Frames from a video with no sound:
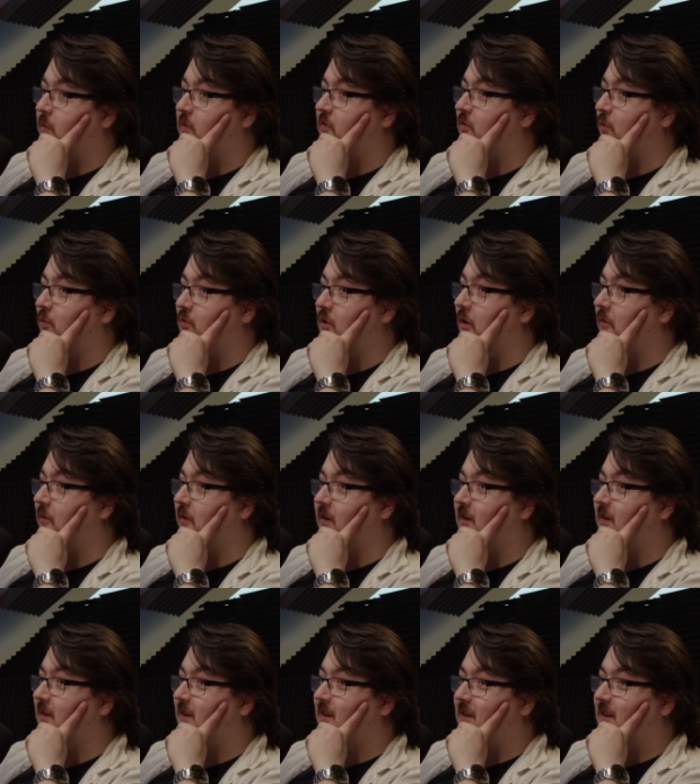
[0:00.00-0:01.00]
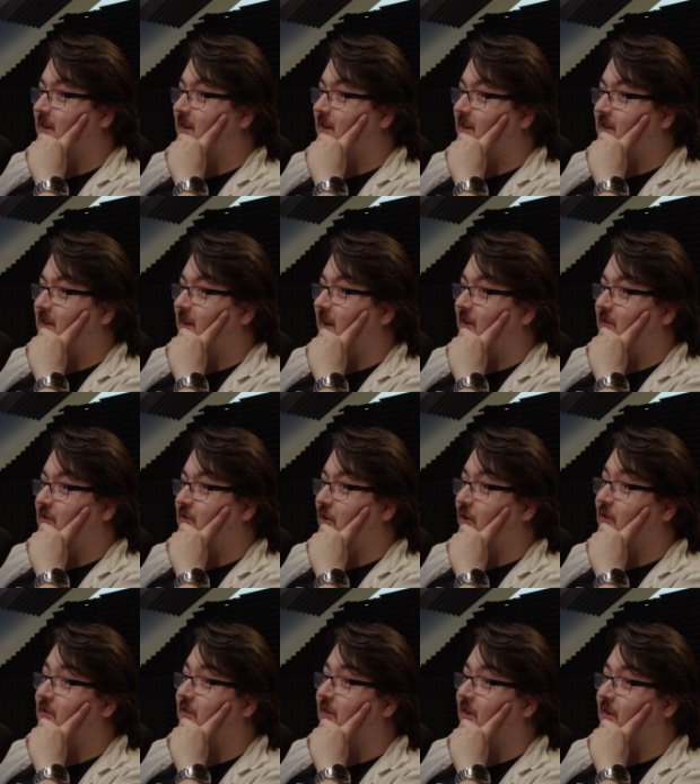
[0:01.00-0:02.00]
been so scuffed. It's
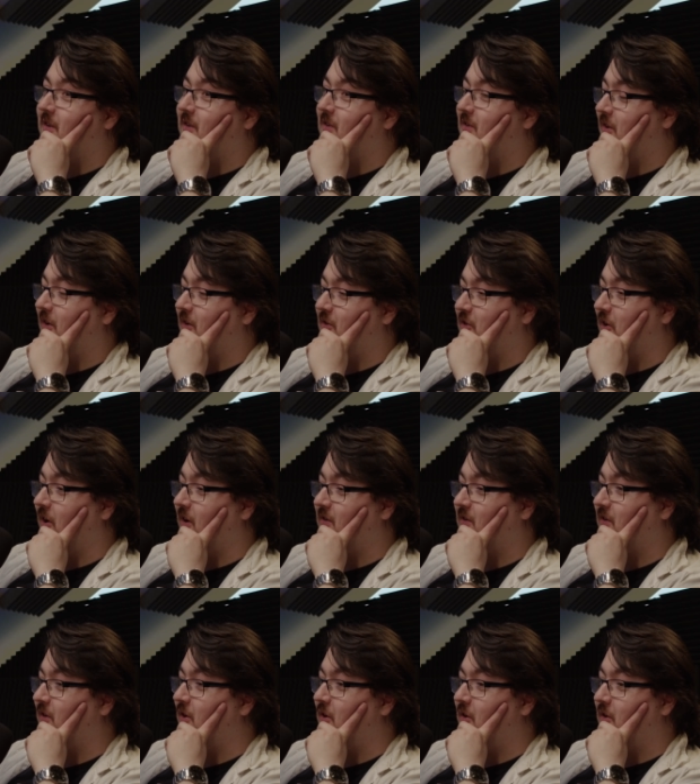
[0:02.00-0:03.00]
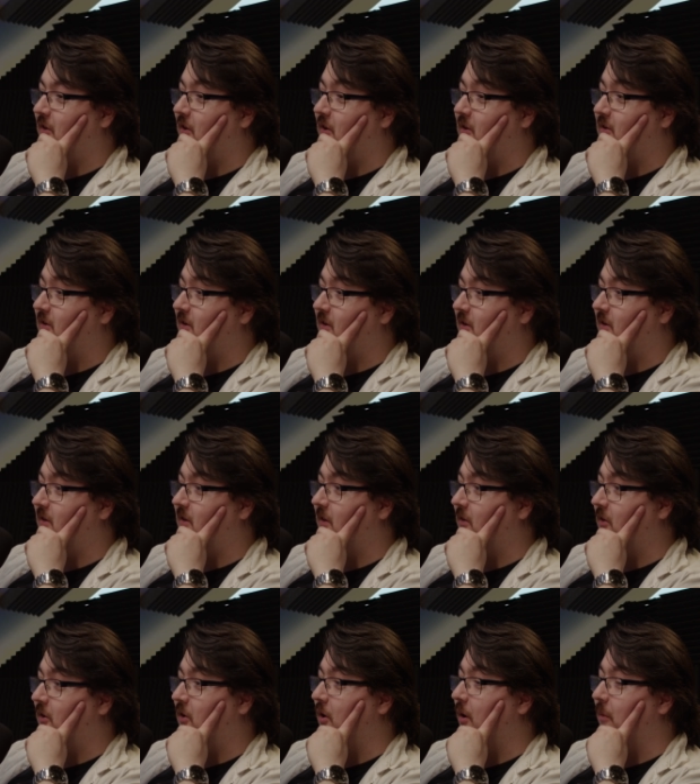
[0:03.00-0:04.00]
just the just the, the
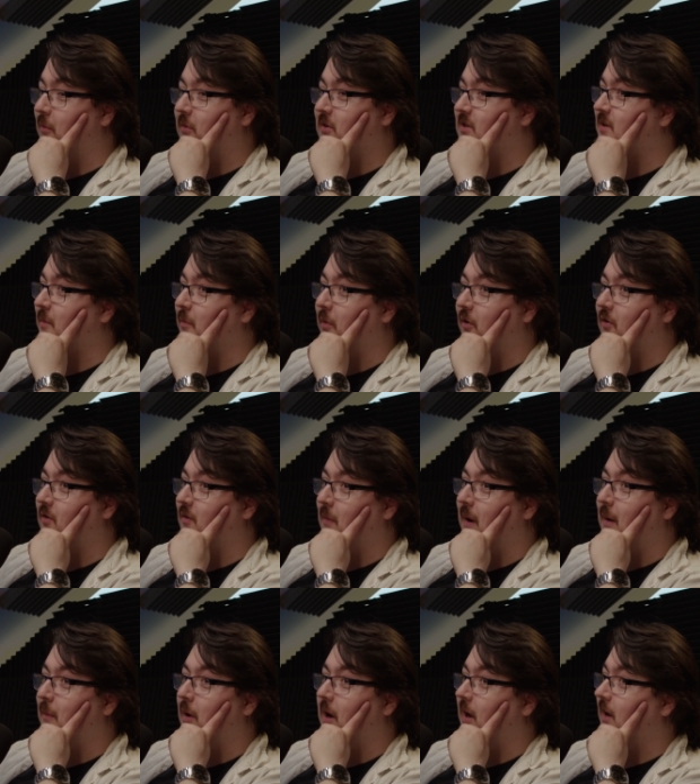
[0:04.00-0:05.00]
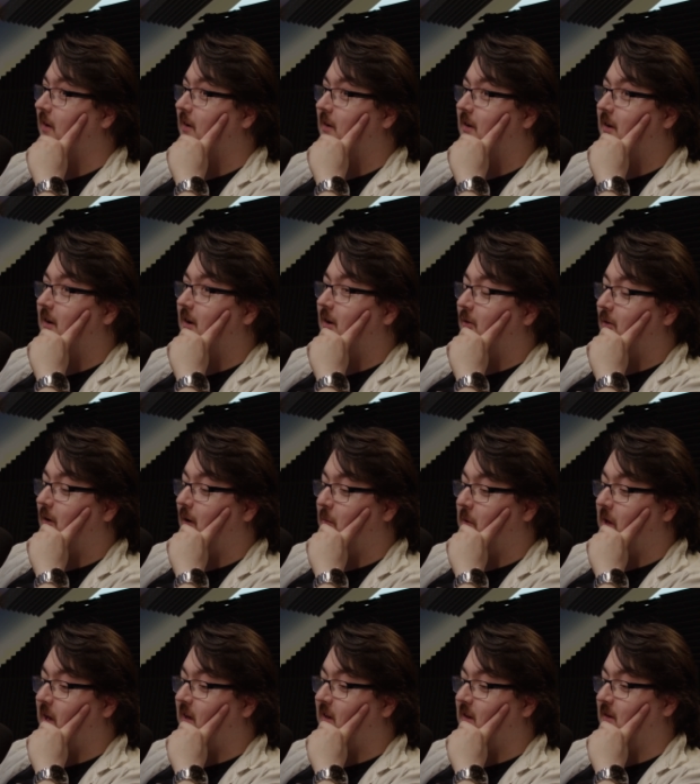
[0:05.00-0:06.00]
the numbers abusing my brain. I'm
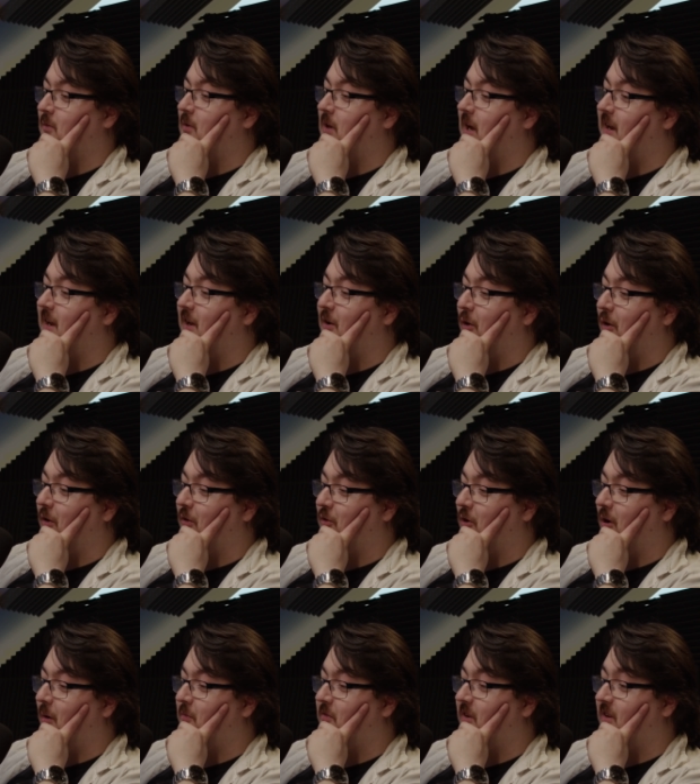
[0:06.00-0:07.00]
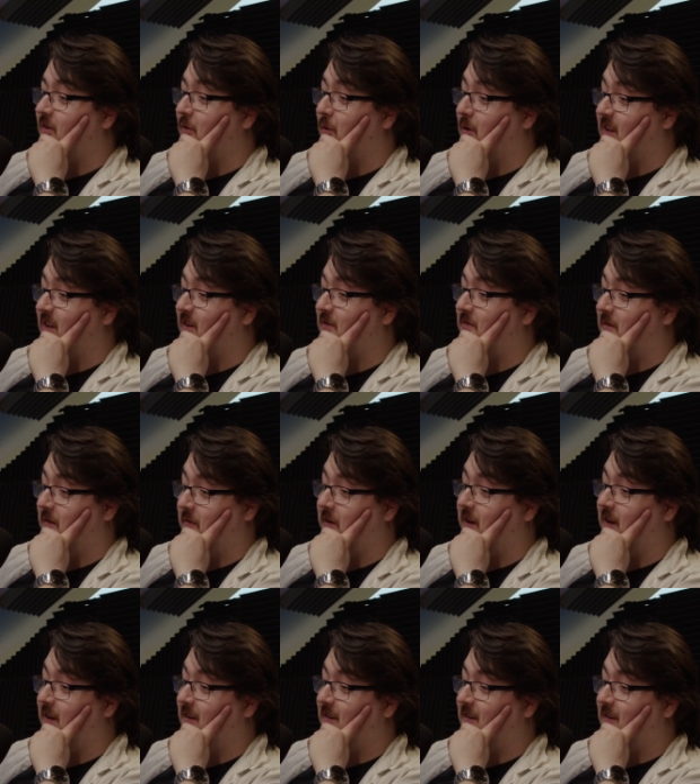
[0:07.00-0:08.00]
like, well, I need all jobs to at least
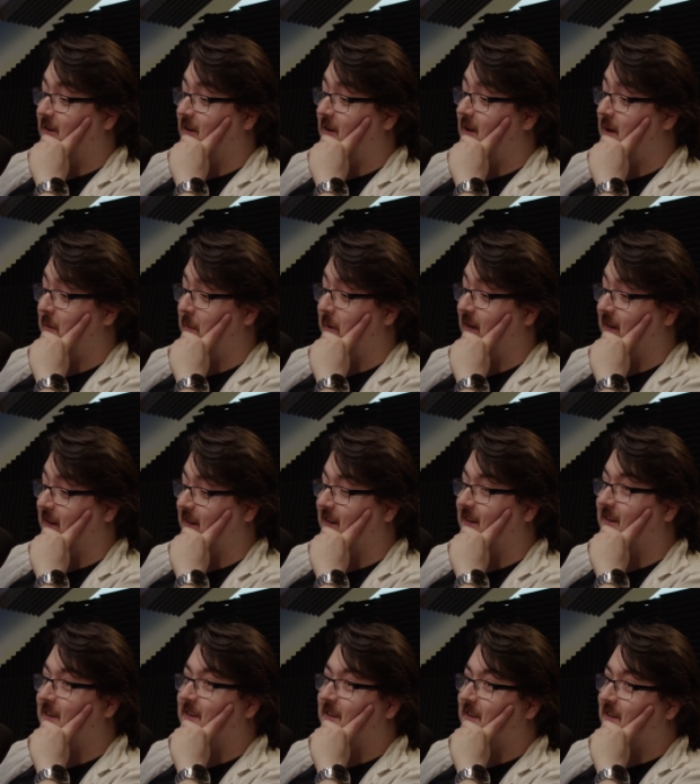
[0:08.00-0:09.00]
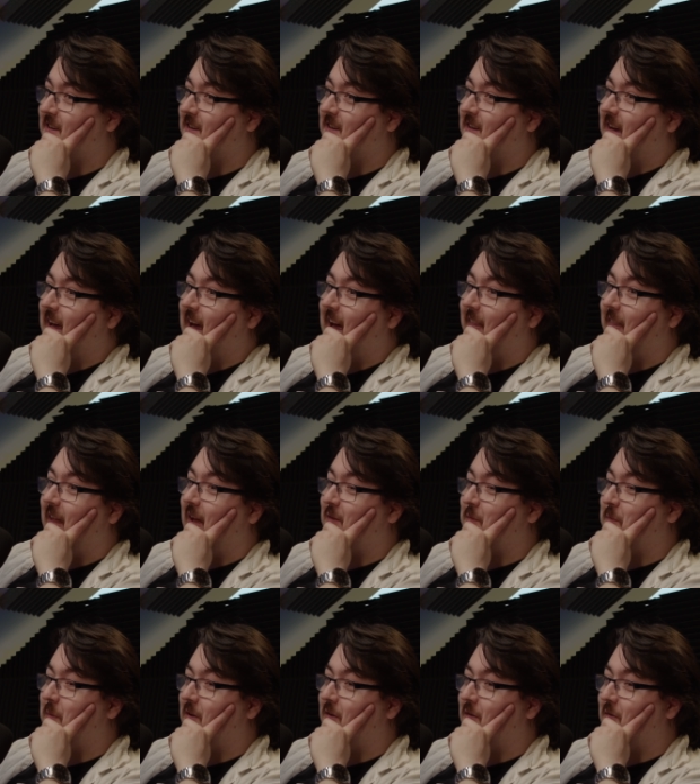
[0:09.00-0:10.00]
fifty immediately, and that's
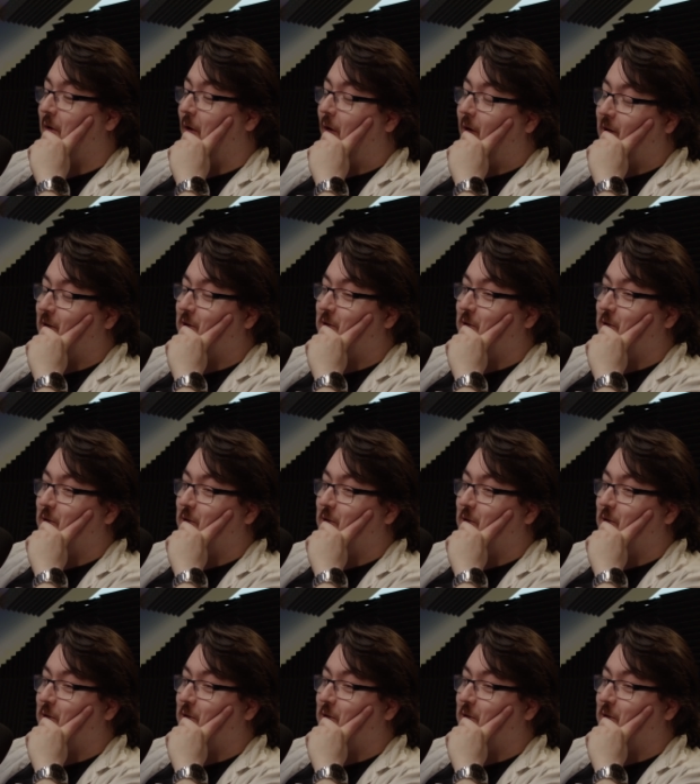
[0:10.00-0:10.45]
been devouring